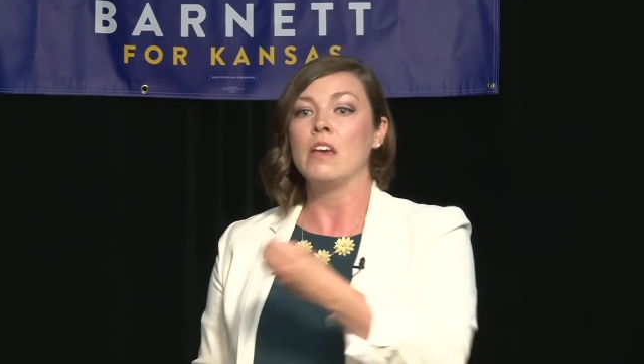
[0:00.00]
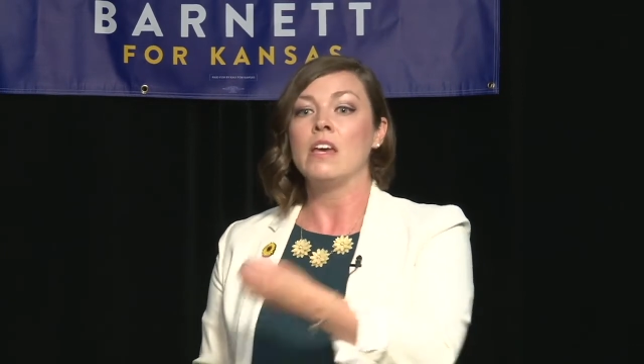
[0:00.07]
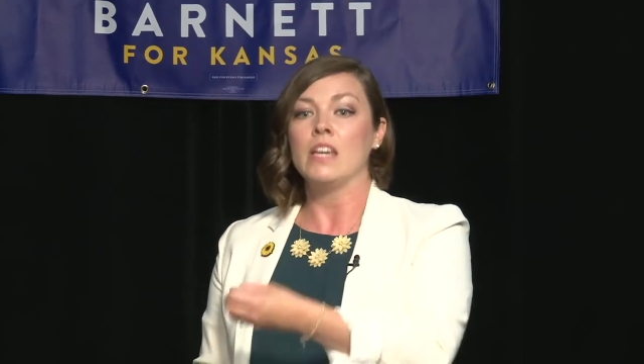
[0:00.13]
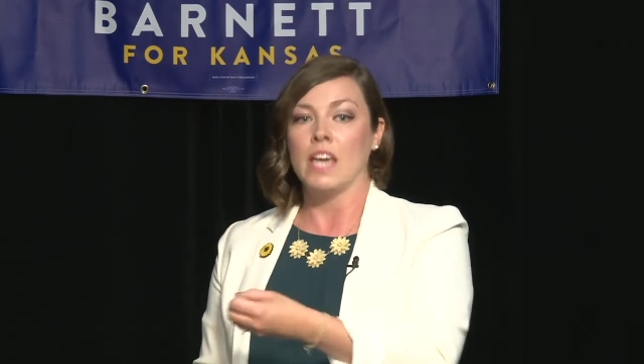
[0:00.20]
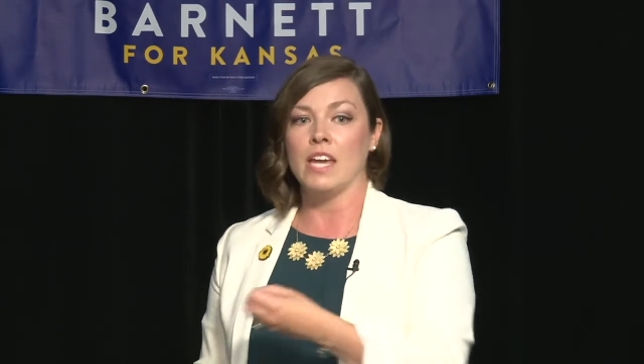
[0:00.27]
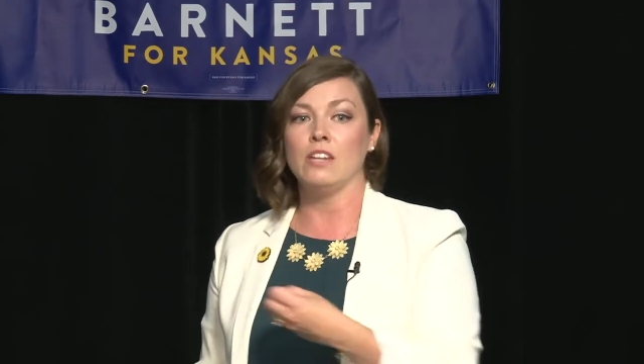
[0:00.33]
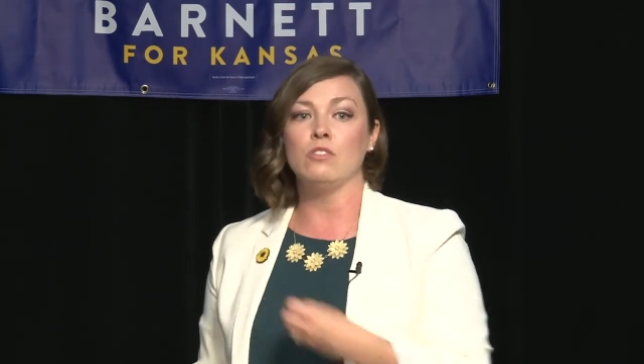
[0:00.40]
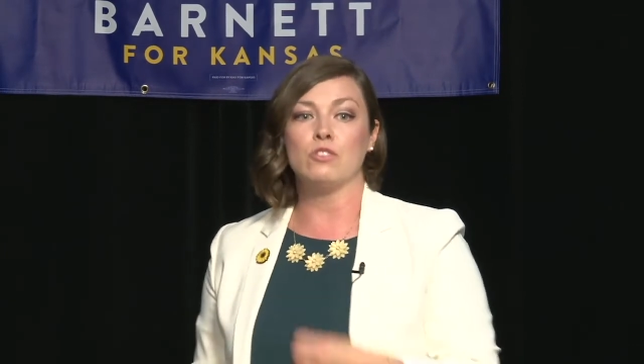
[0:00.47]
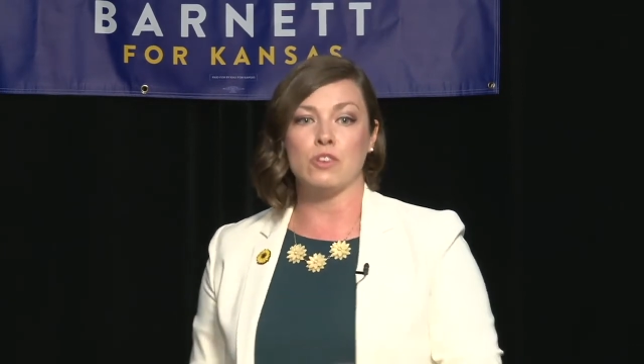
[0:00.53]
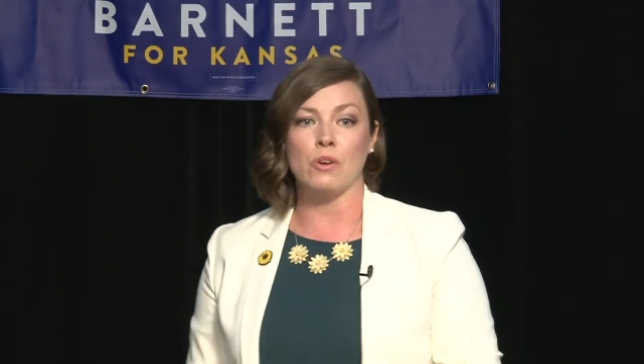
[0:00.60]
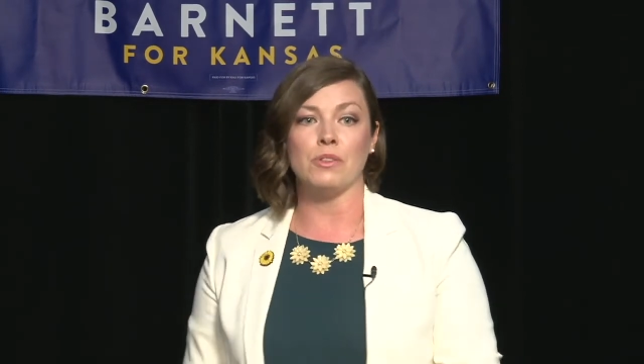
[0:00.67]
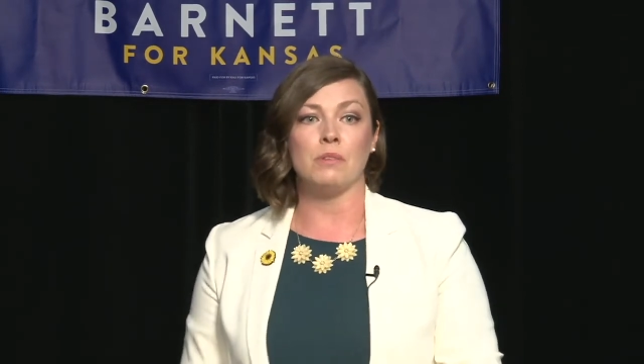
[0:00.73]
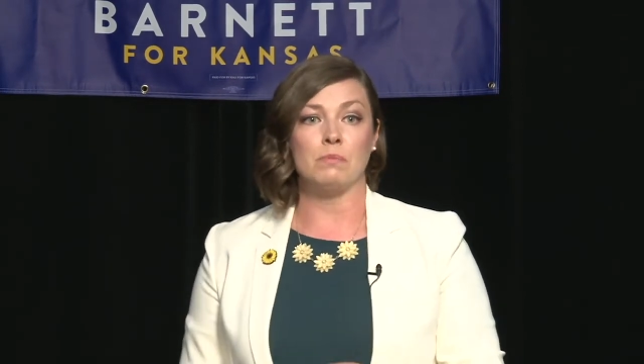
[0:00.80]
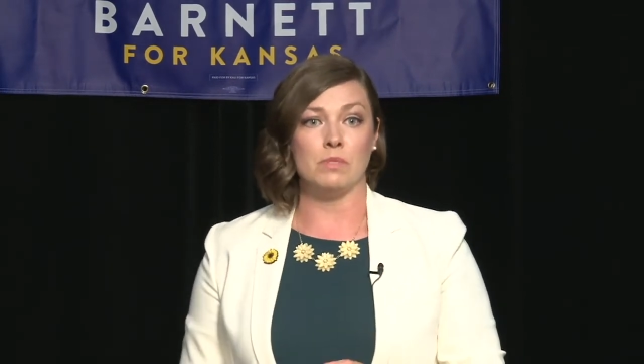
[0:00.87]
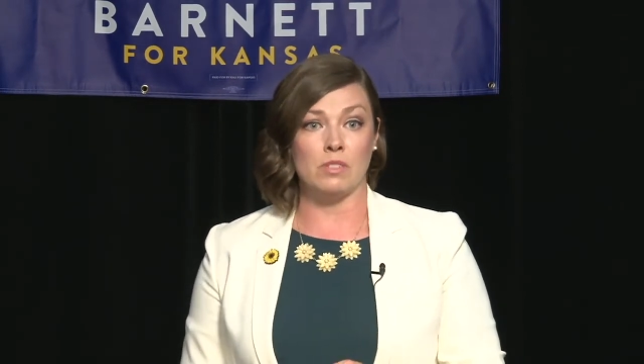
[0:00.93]
"Can you show
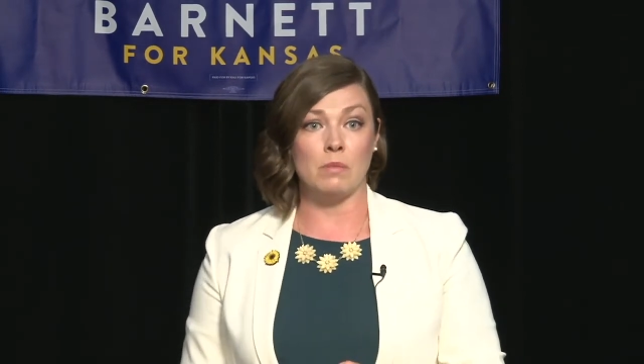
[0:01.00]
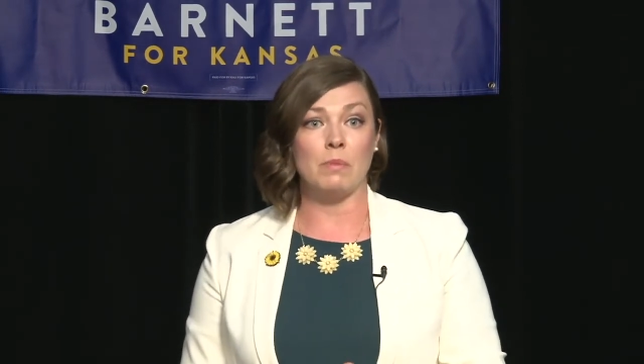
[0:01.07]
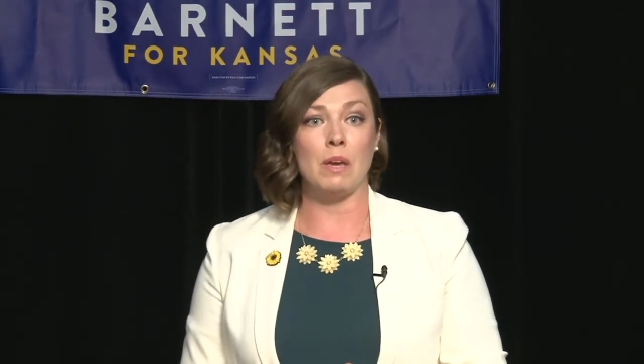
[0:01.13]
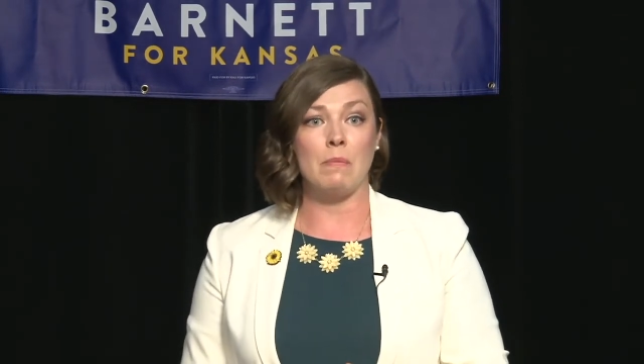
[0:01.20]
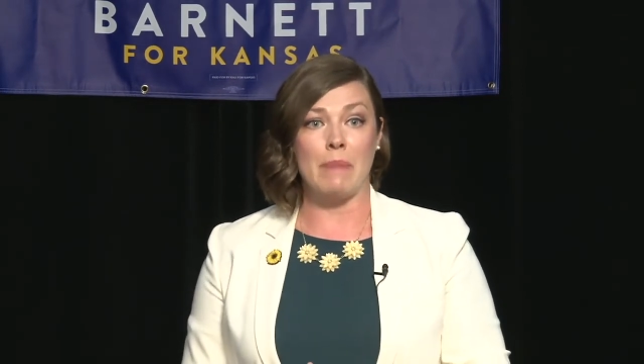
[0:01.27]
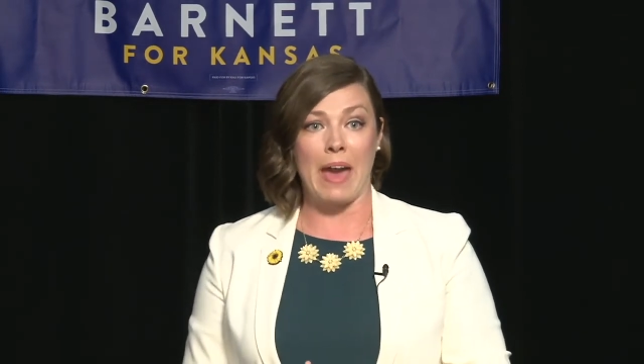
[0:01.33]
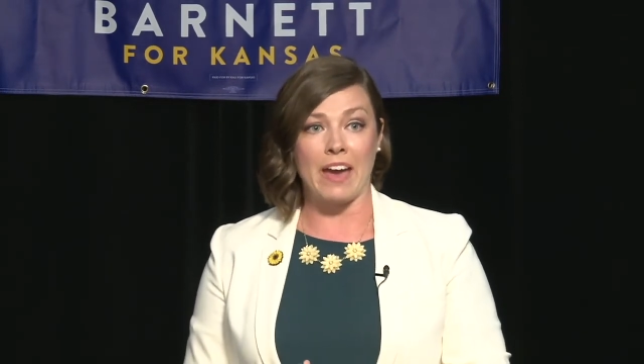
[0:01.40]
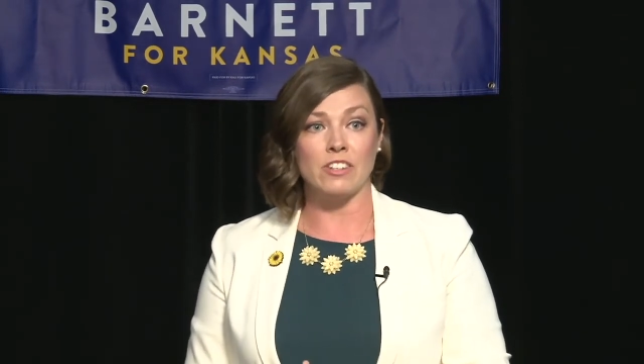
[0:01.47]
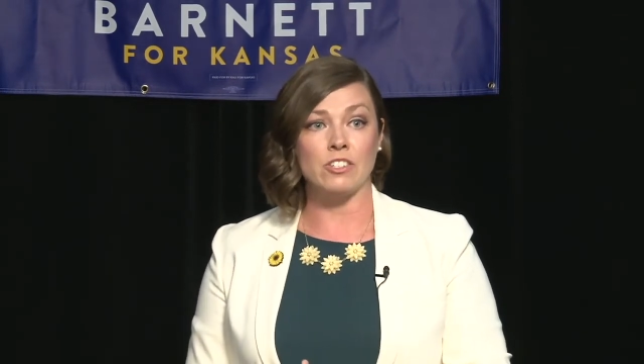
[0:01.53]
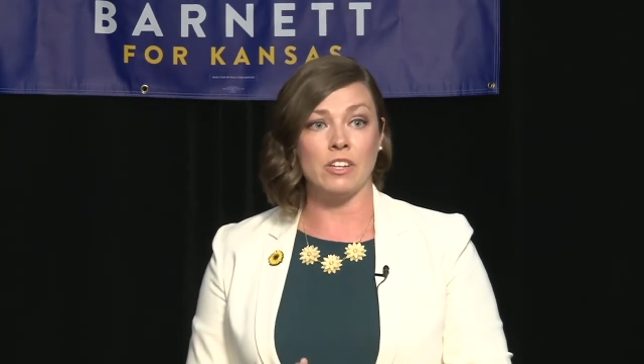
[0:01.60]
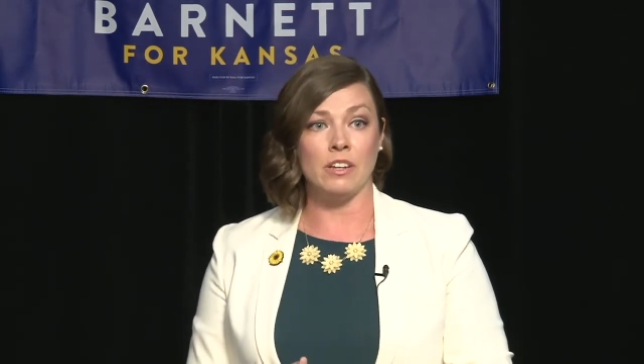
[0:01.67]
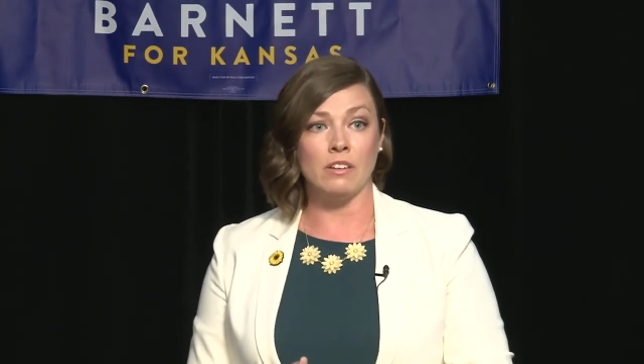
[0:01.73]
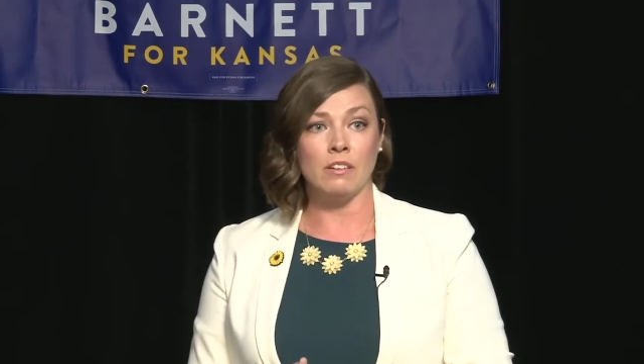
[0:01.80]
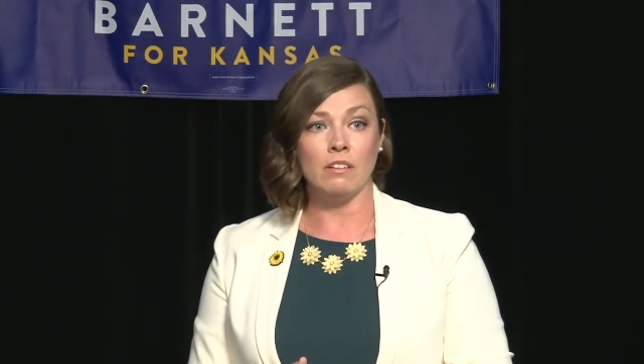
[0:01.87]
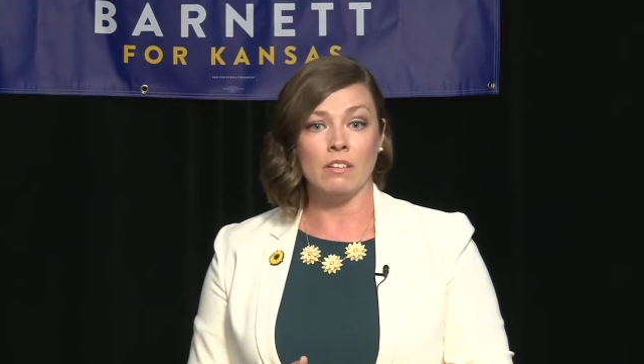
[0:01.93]
them some
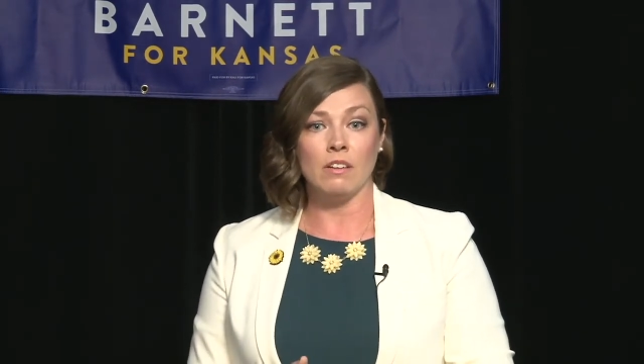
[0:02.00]
compassion?